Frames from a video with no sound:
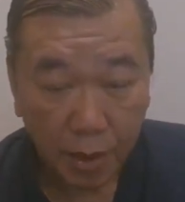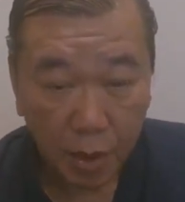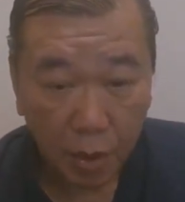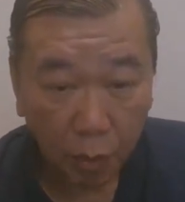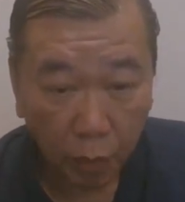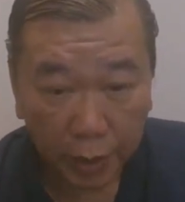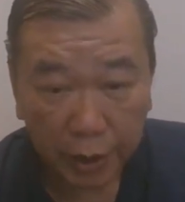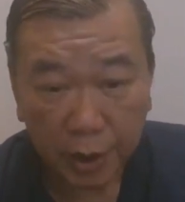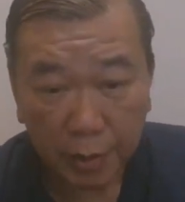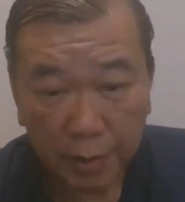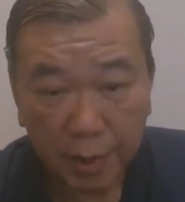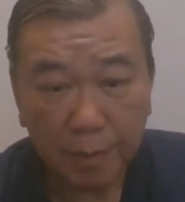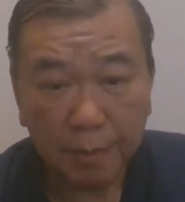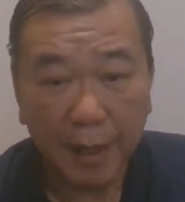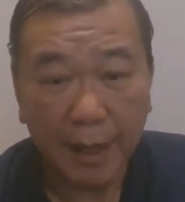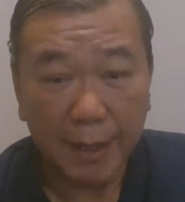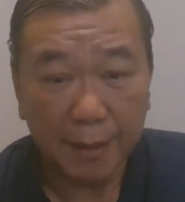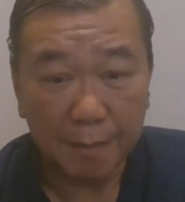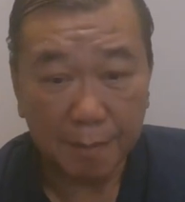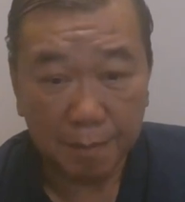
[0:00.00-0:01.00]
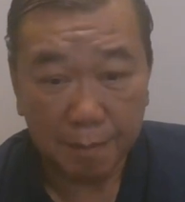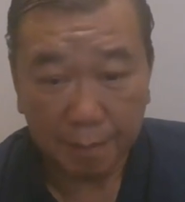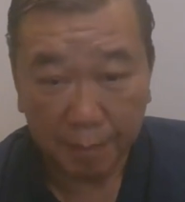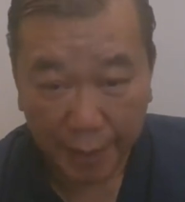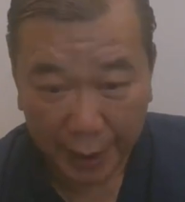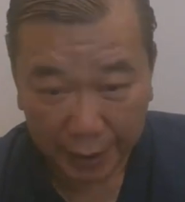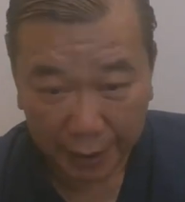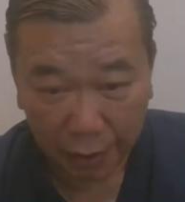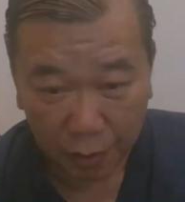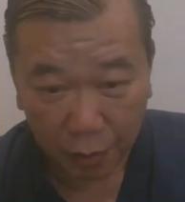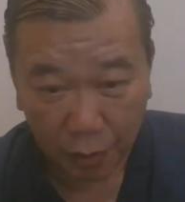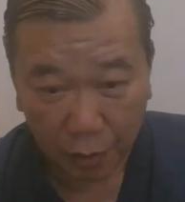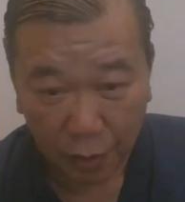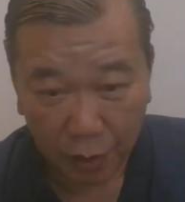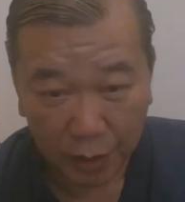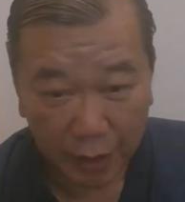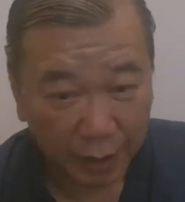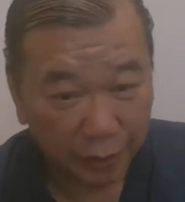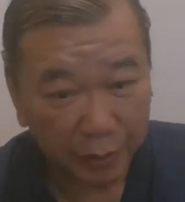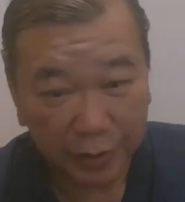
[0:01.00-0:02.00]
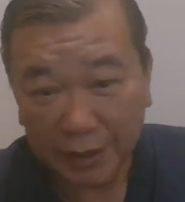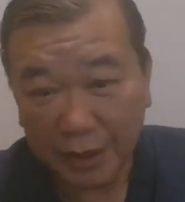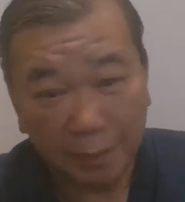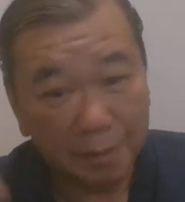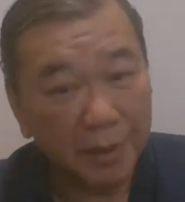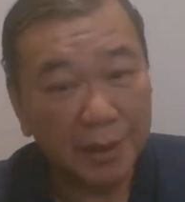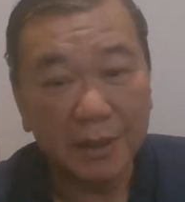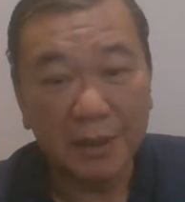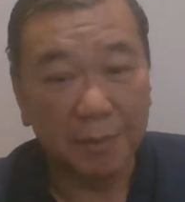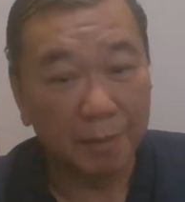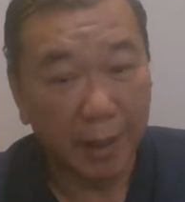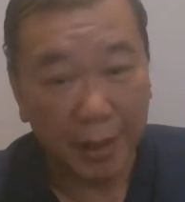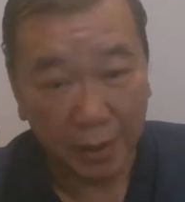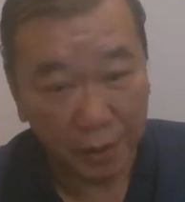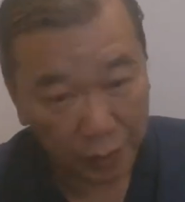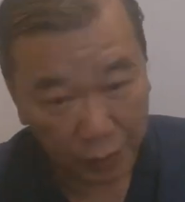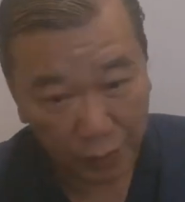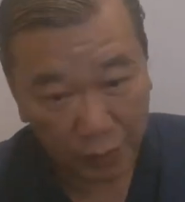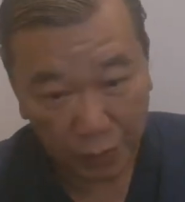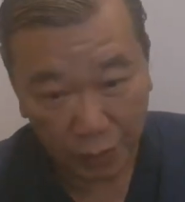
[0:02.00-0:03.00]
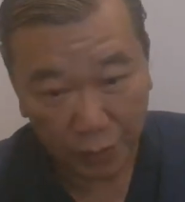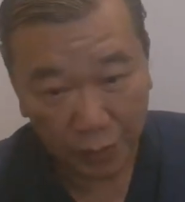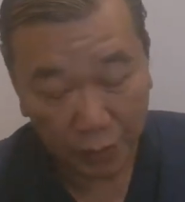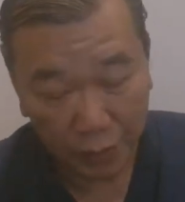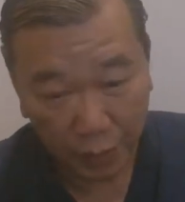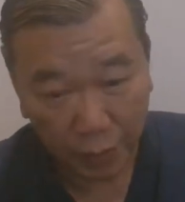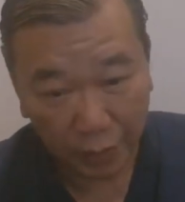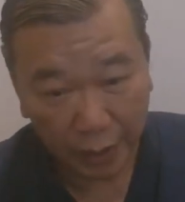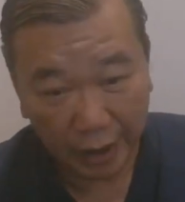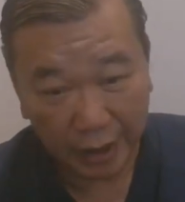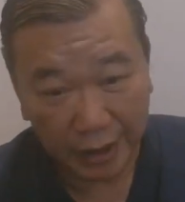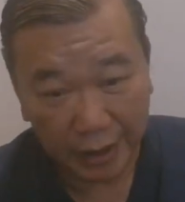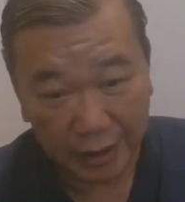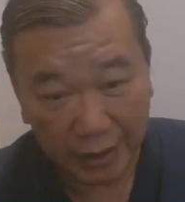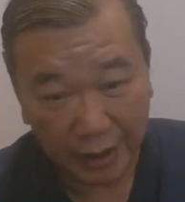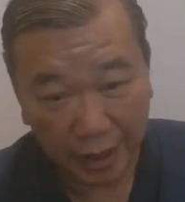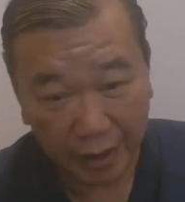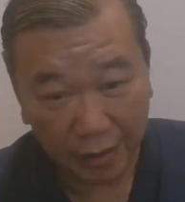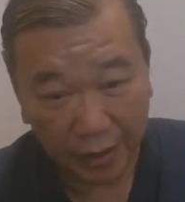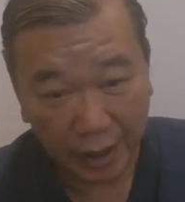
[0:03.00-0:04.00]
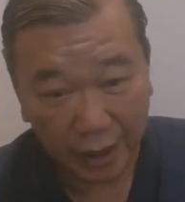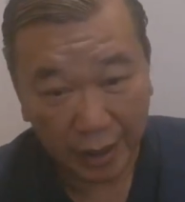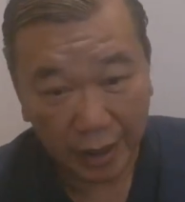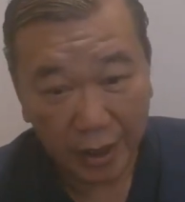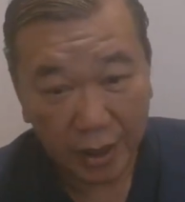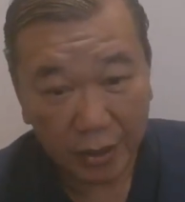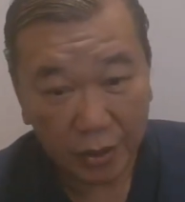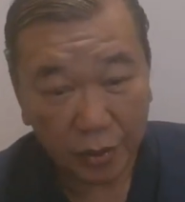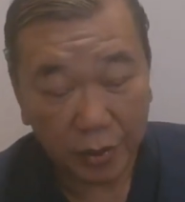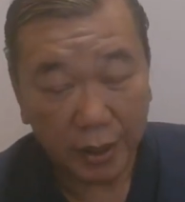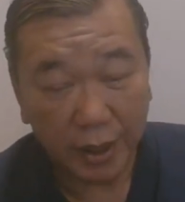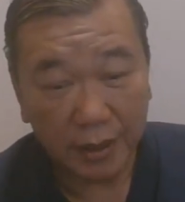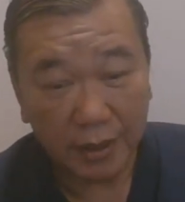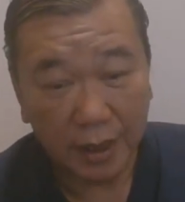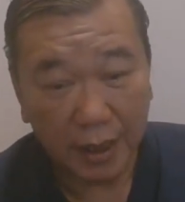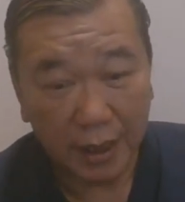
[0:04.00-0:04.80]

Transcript: What do you mean by micro? Like vitamins micro. Okay, this okay. So that